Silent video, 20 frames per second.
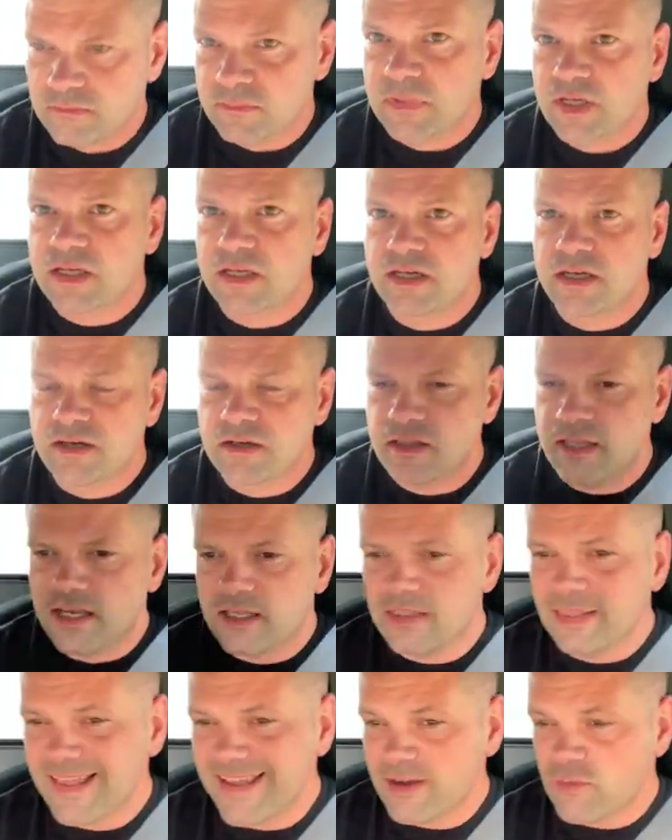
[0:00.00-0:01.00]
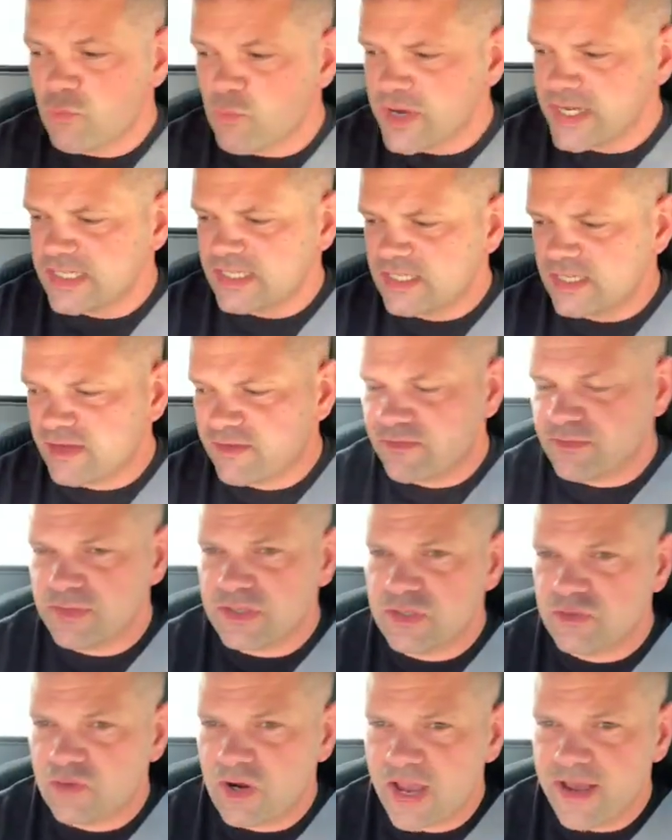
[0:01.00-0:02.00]
You can hear like a light whistling from
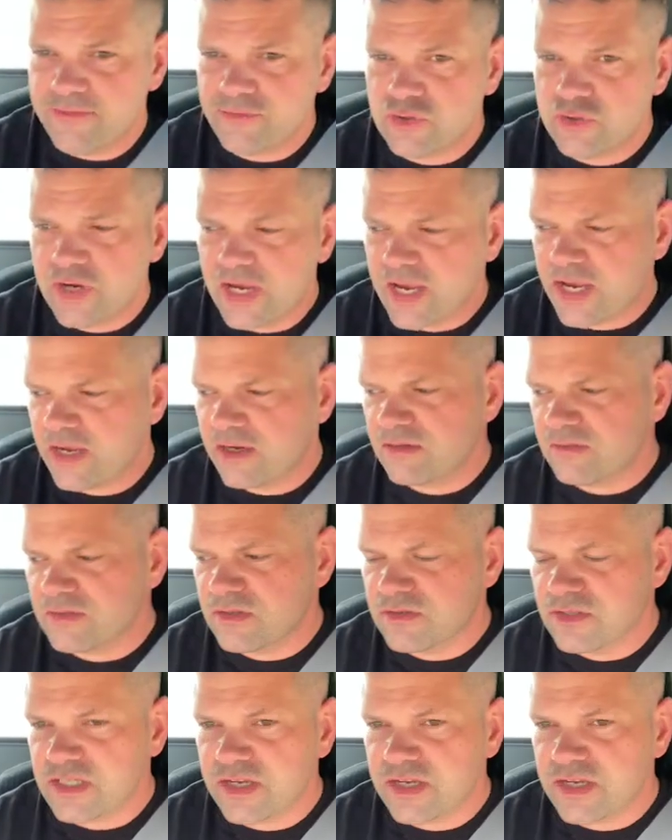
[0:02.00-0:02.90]
the drivetrain.